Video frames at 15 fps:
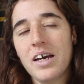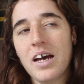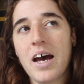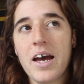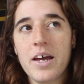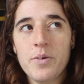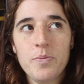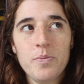
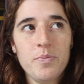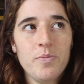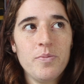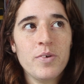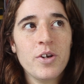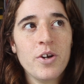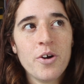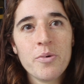I
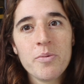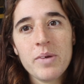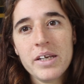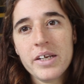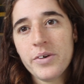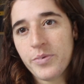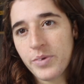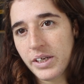
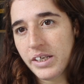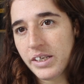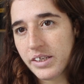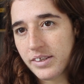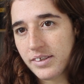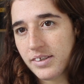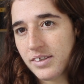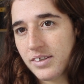normally read
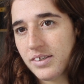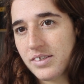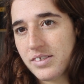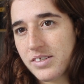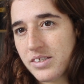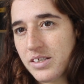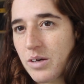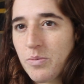
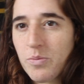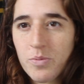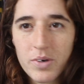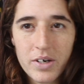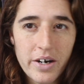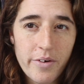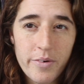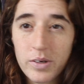
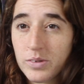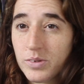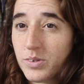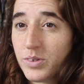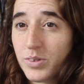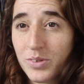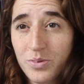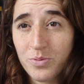somewhere
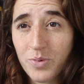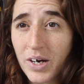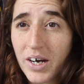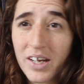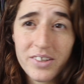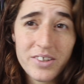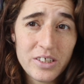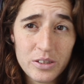around
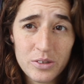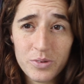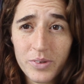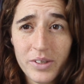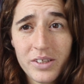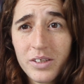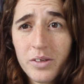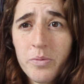
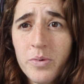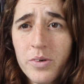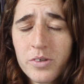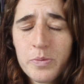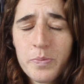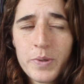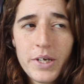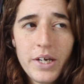120
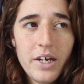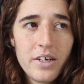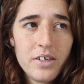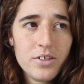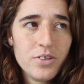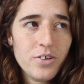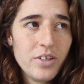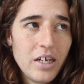books per
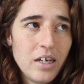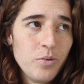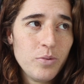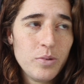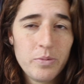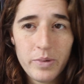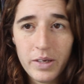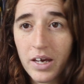year, so that
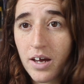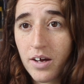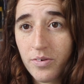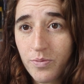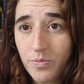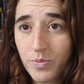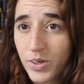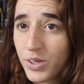will be
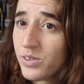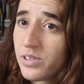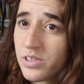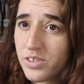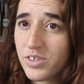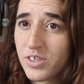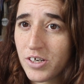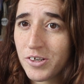a
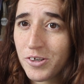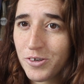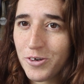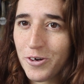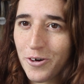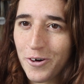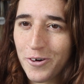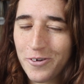huge
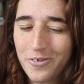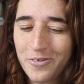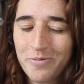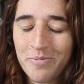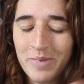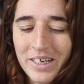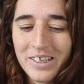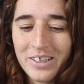chunk of
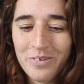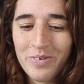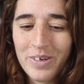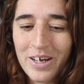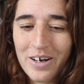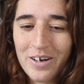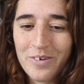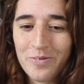my
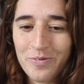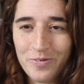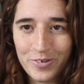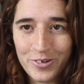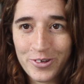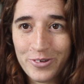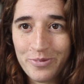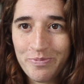TBR
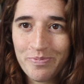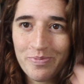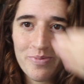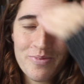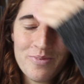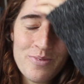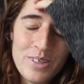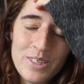for
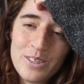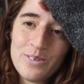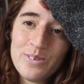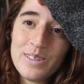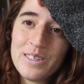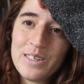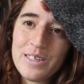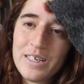
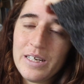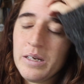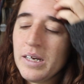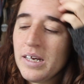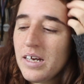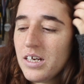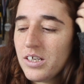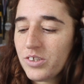2023,
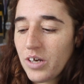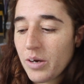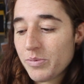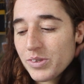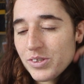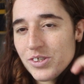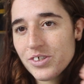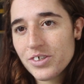so I'm
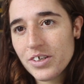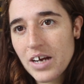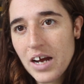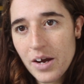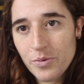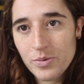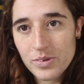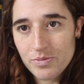not sure
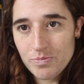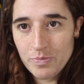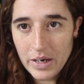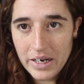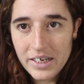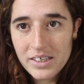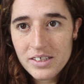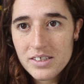I will
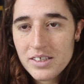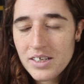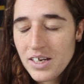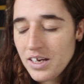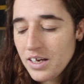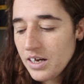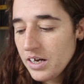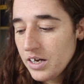manage.
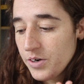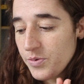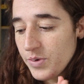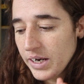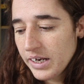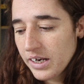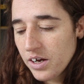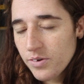
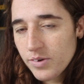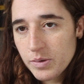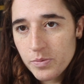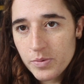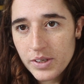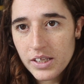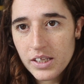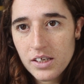Right now I'm
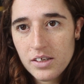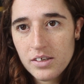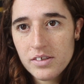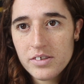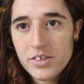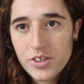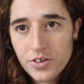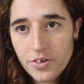
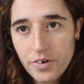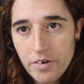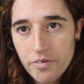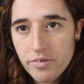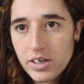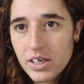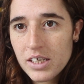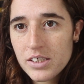reading
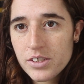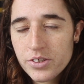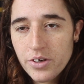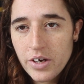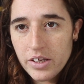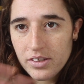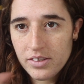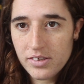geographically, so
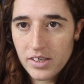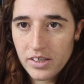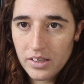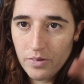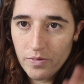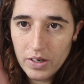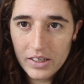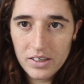I
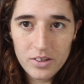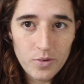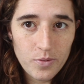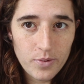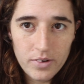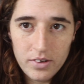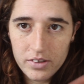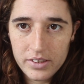divided the
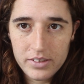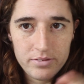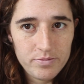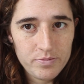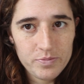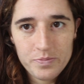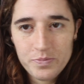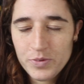world
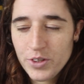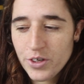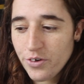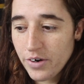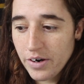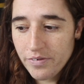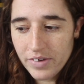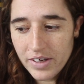in
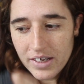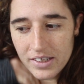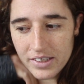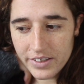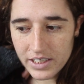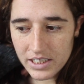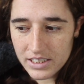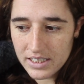geographical
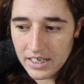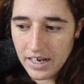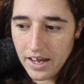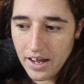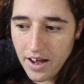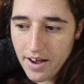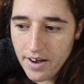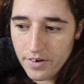areas, and I
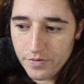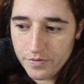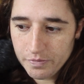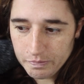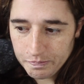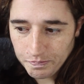have